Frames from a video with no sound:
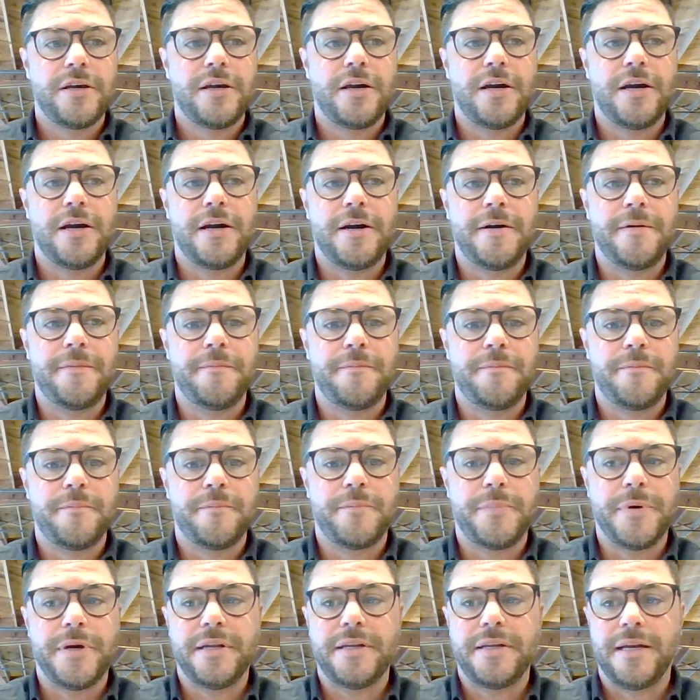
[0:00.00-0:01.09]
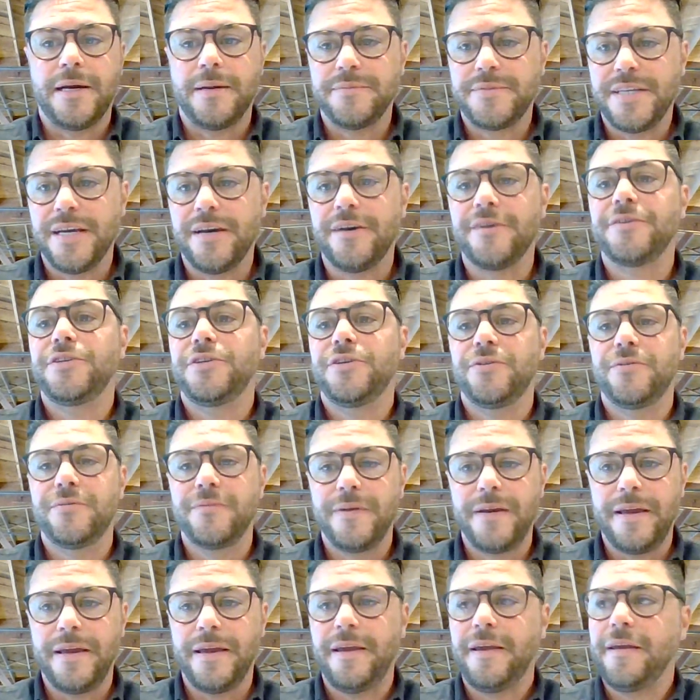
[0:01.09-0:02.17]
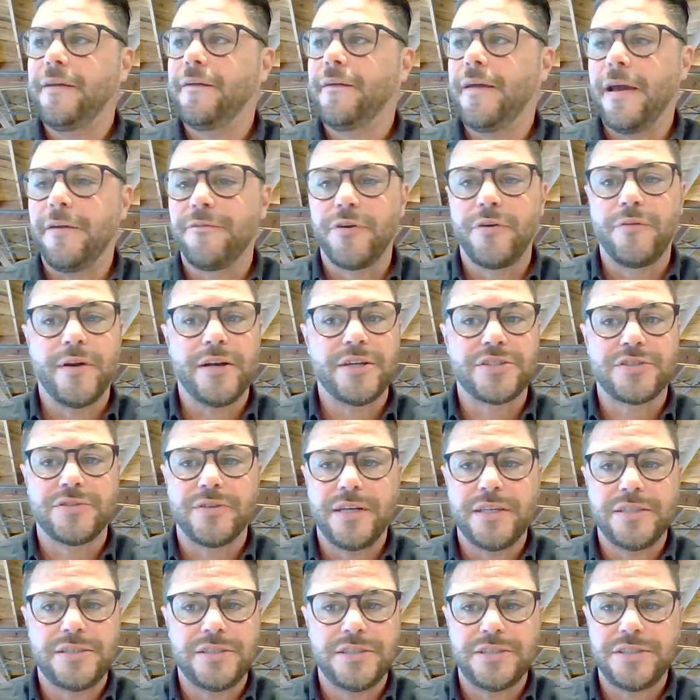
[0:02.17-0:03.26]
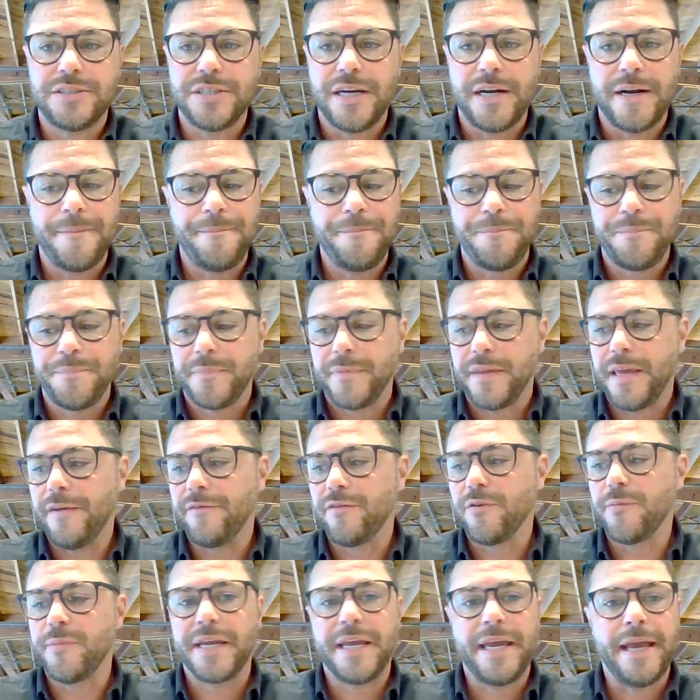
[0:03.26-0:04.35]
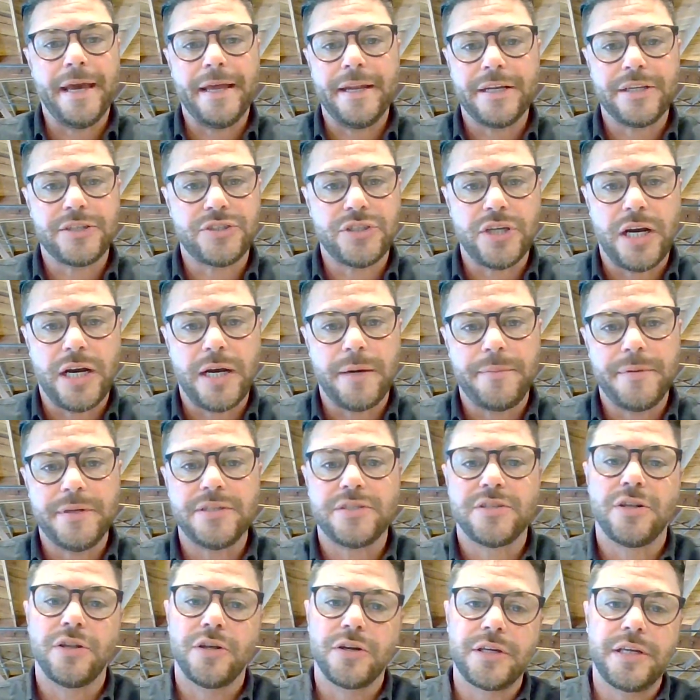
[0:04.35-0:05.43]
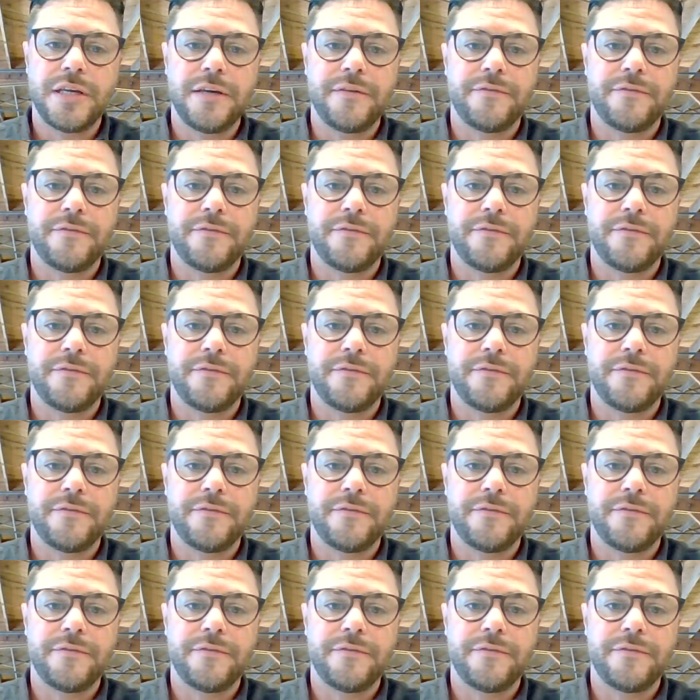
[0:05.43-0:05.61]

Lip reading: But I'm telling you, every restoration shop, every mechanic shop is looking